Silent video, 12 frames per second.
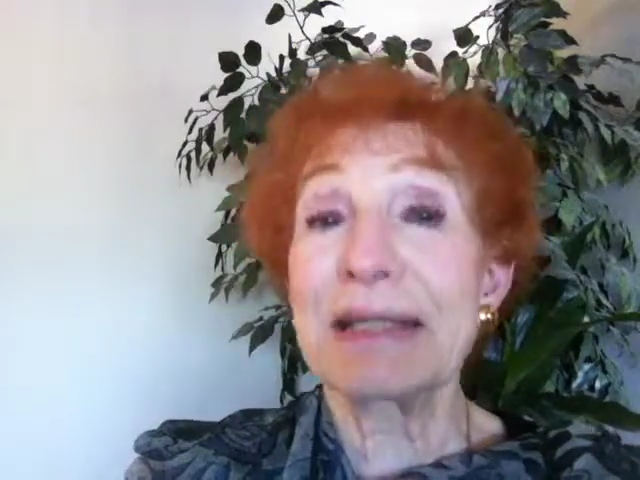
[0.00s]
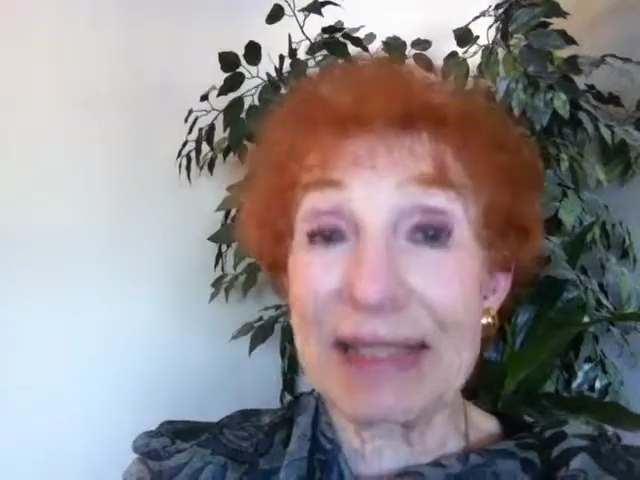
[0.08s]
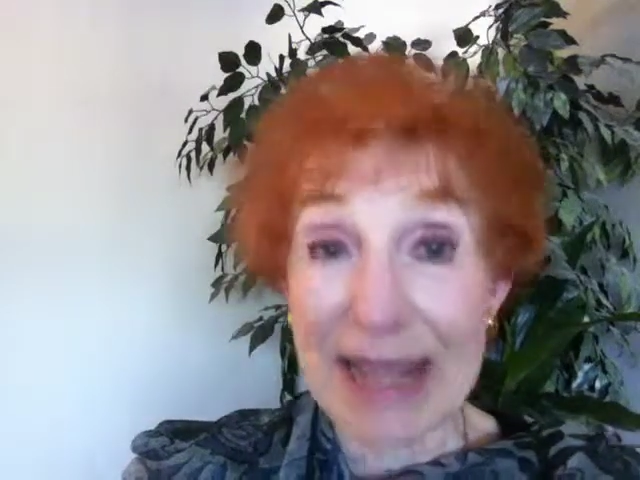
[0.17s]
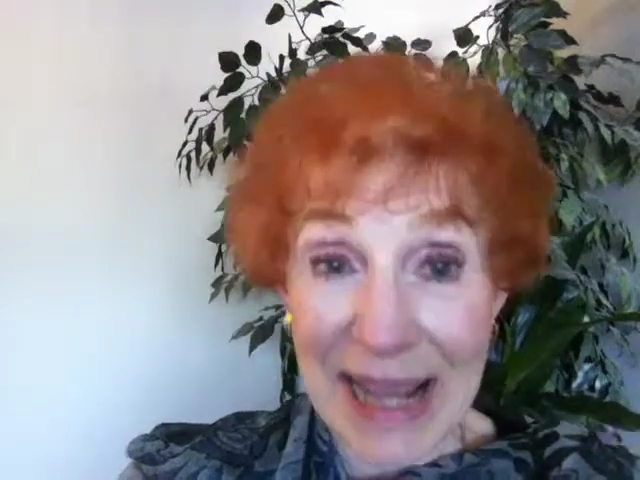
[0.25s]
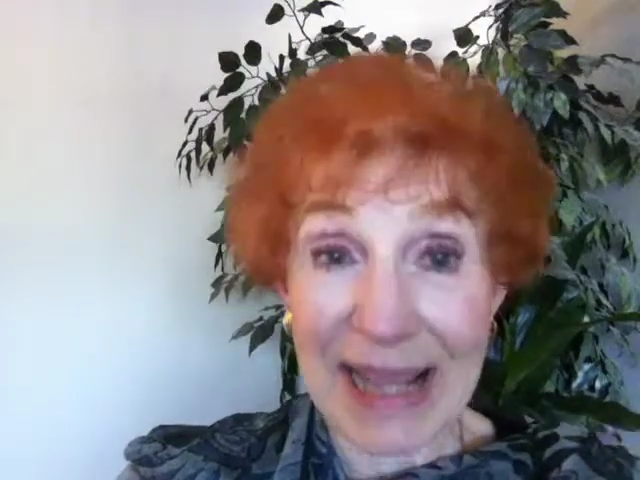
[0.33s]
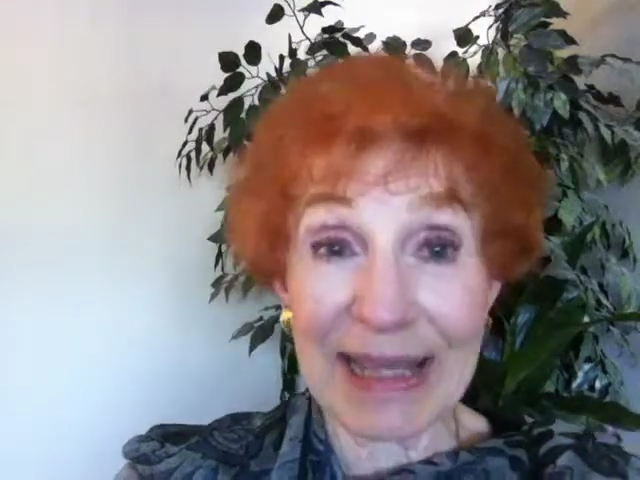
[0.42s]

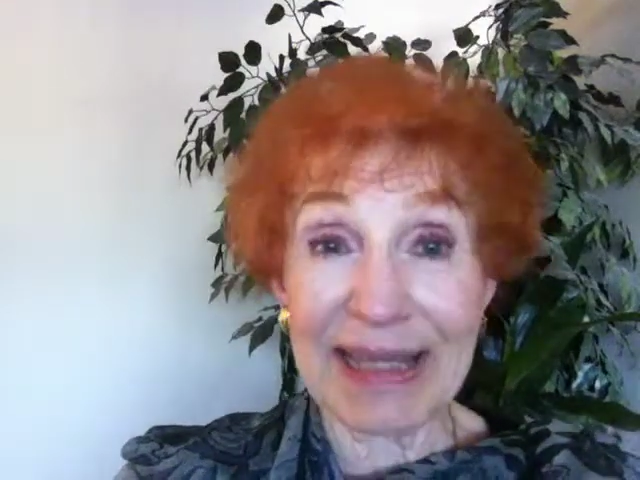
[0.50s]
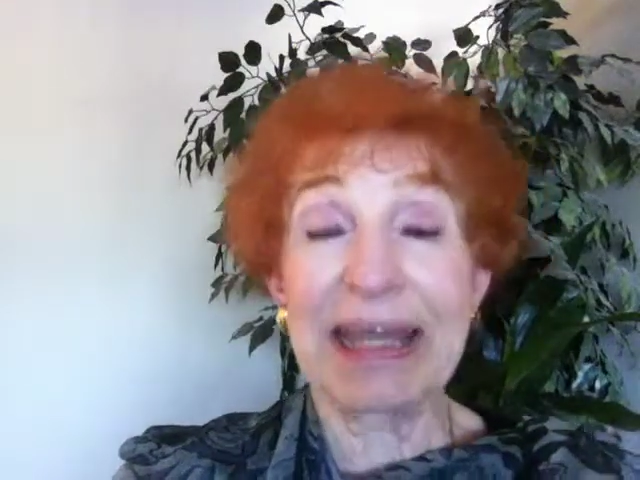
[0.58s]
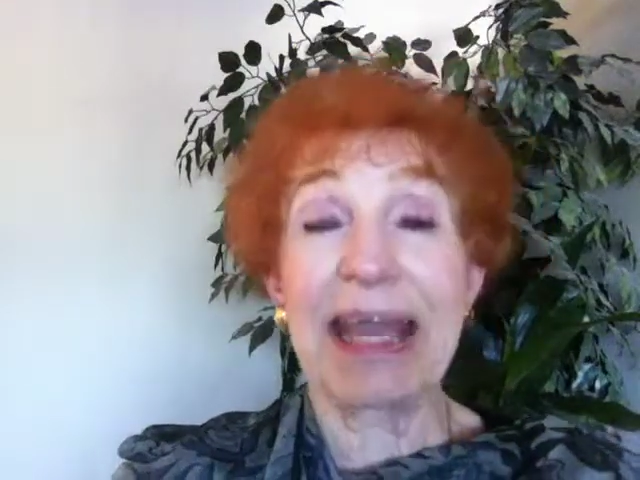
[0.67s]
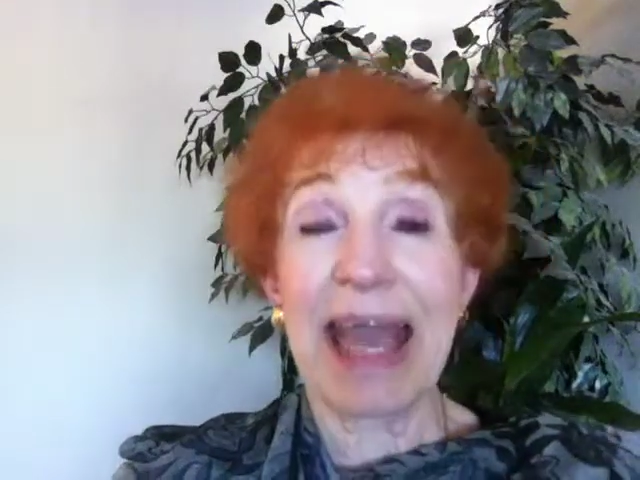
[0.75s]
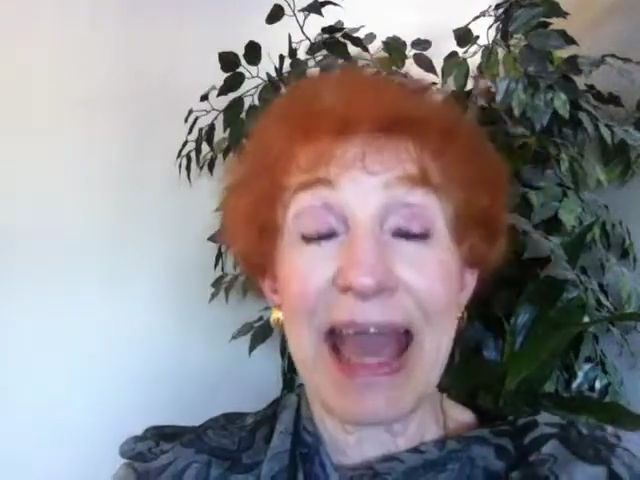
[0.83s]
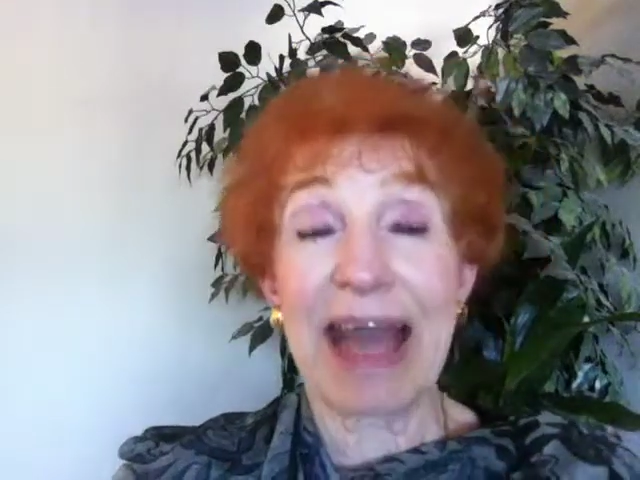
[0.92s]
take
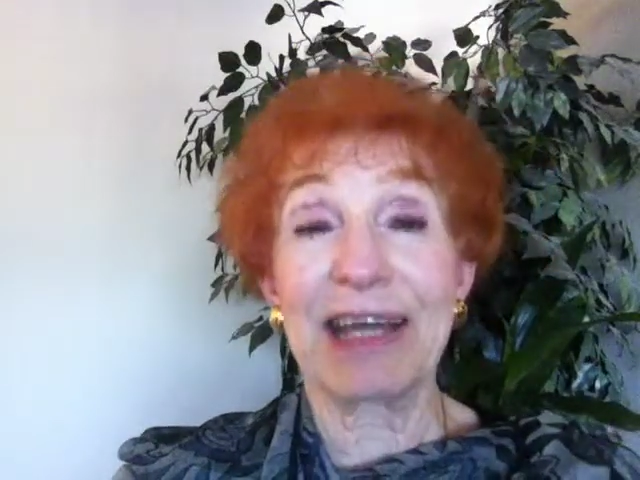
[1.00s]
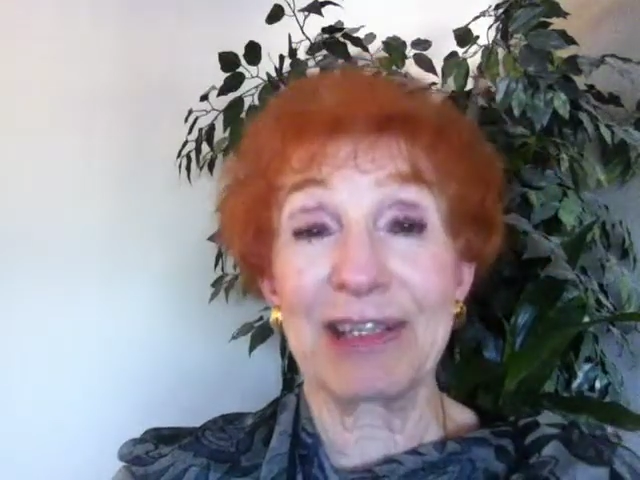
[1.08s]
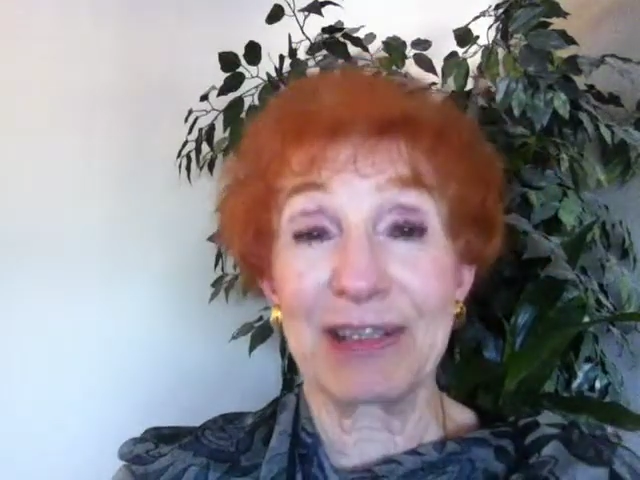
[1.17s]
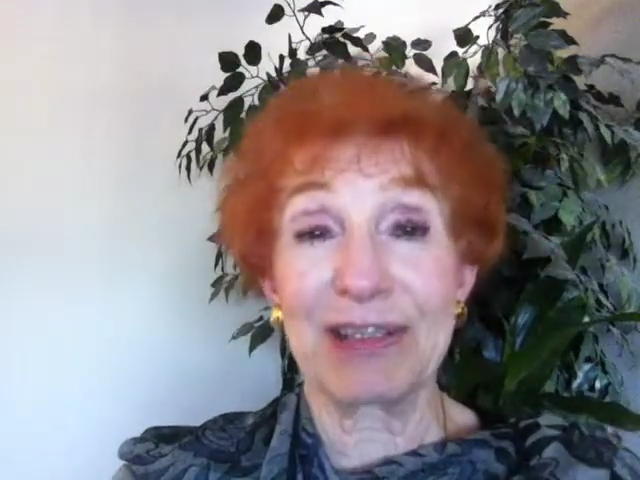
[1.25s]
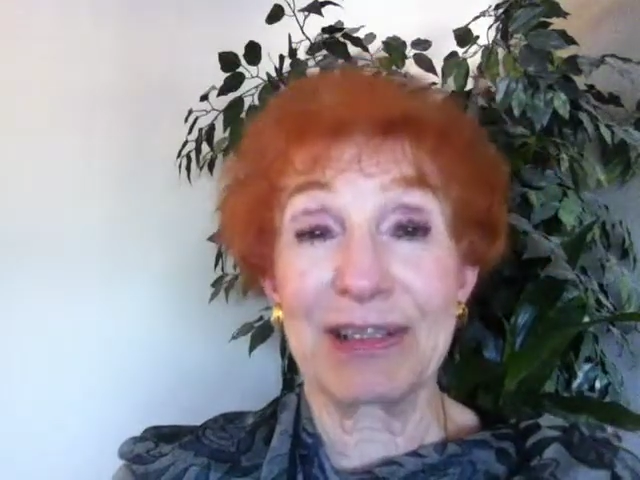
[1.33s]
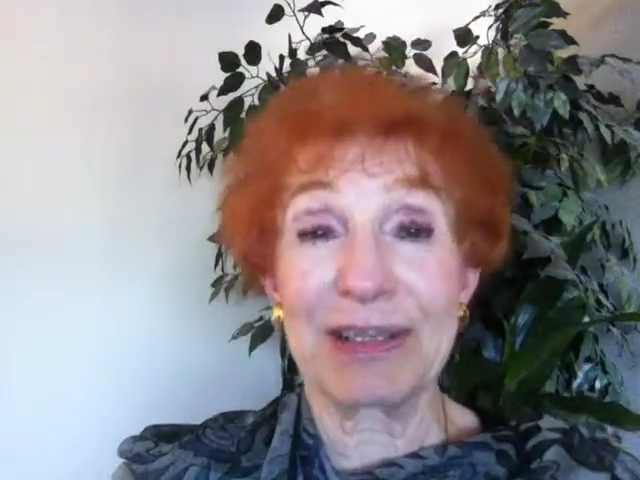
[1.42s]

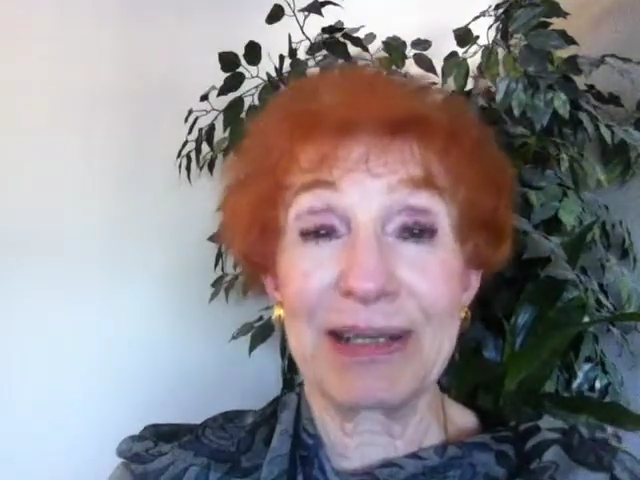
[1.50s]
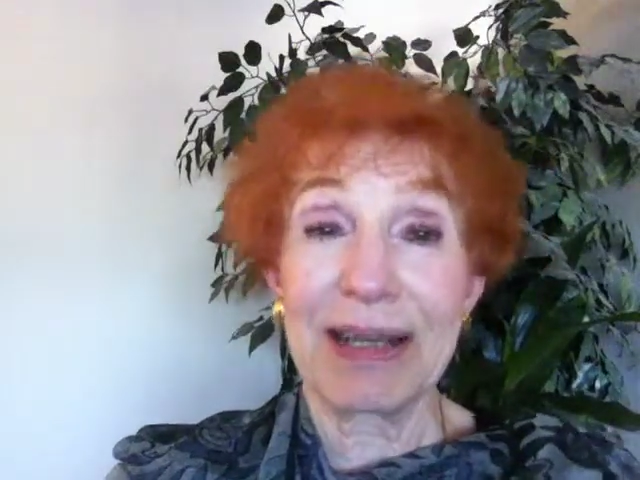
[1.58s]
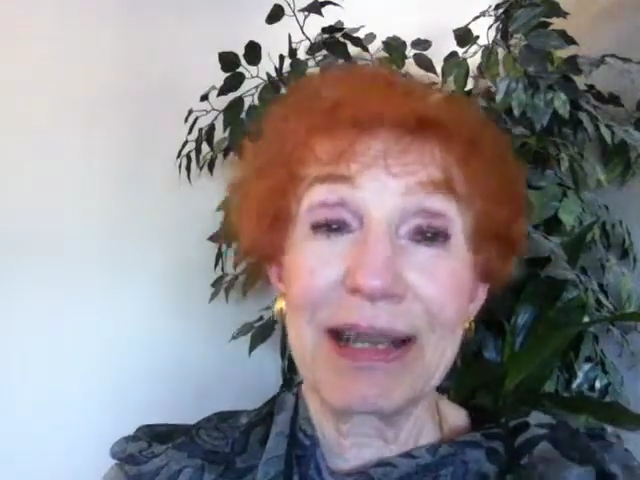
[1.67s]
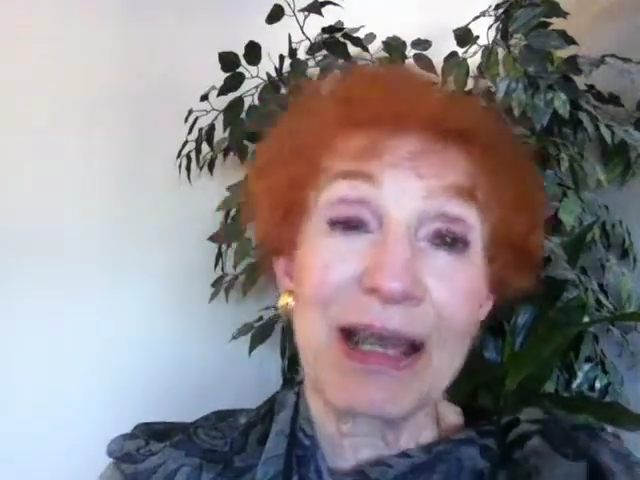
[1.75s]
action.